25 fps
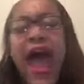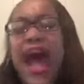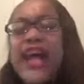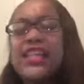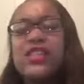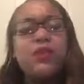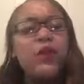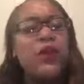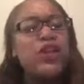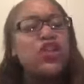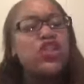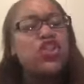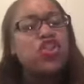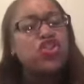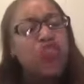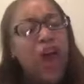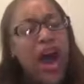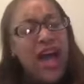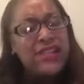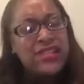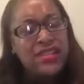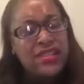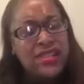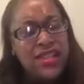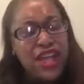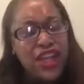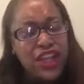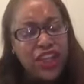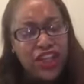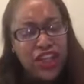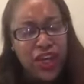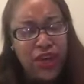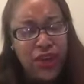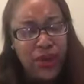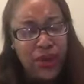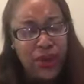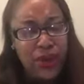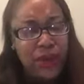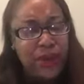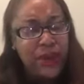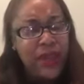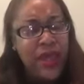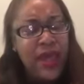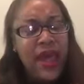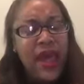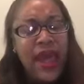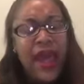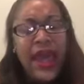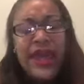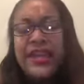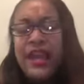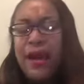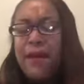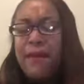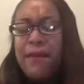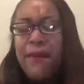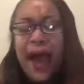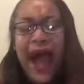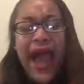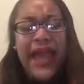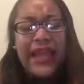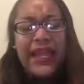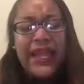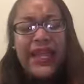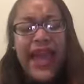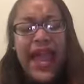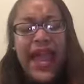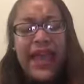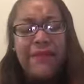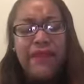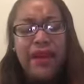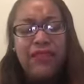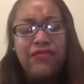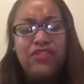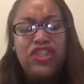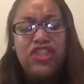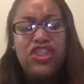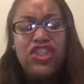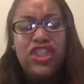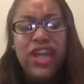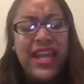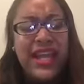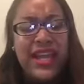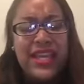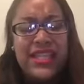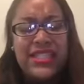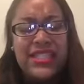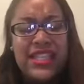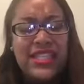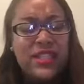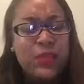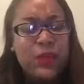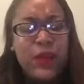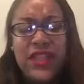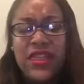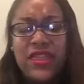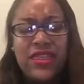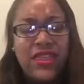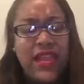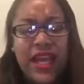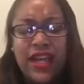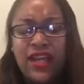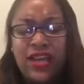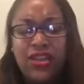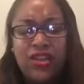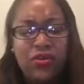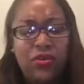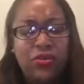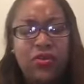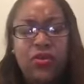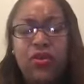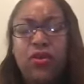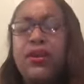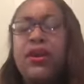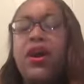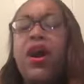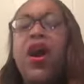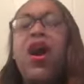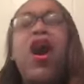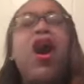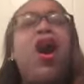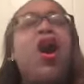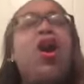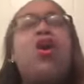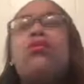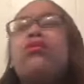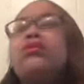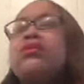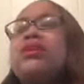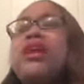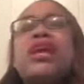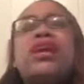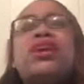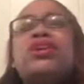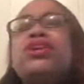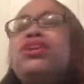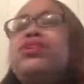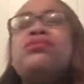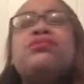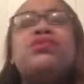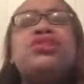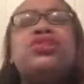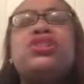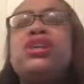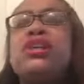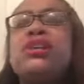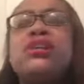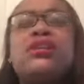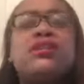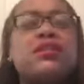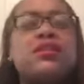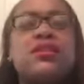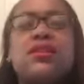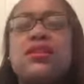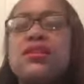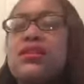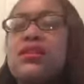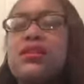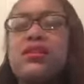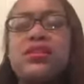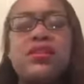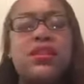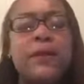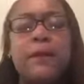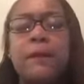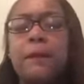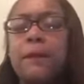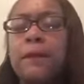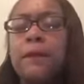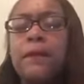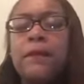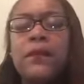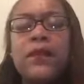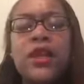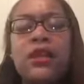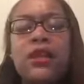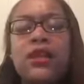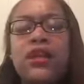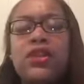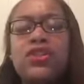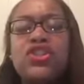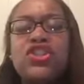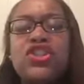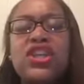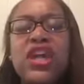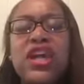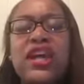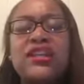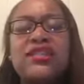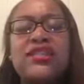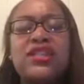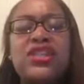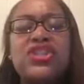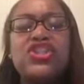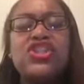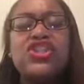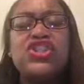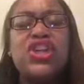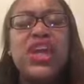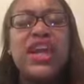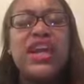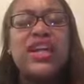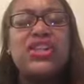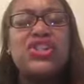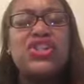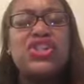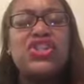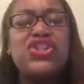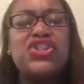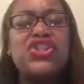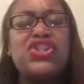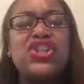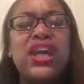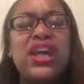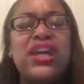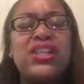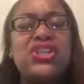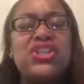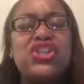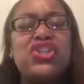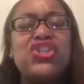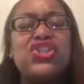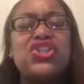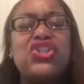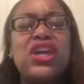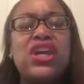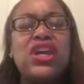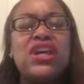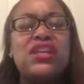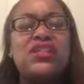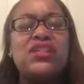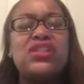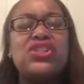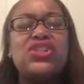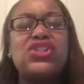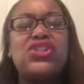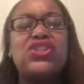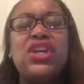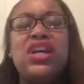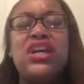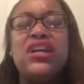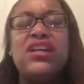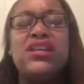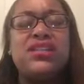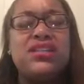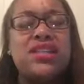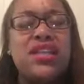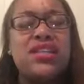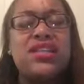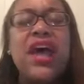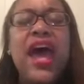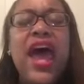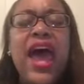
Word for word: as we trust in you. In the mighty name of Jesus, we thank you, Lord. Oh, thank you, Jesus. Jesus, Jesus, Jesus, Jesus, Jesus.